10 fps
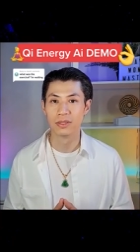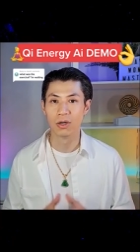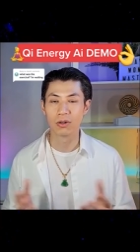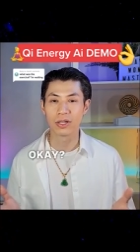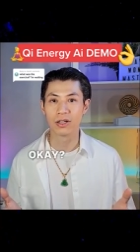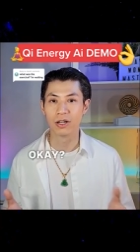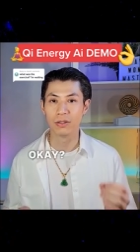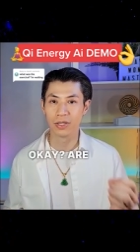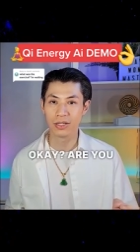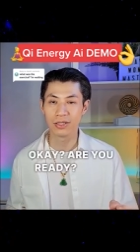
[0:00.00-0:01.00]
Okay, are
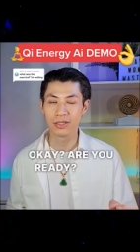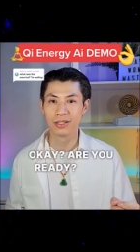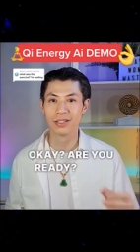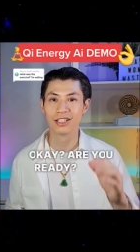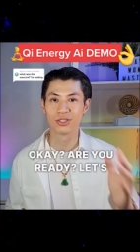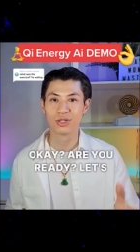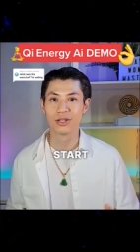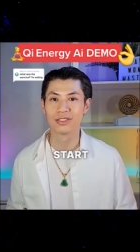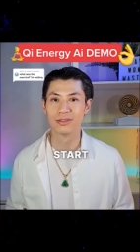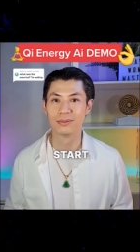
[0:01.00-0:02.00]
you ready? Let's start.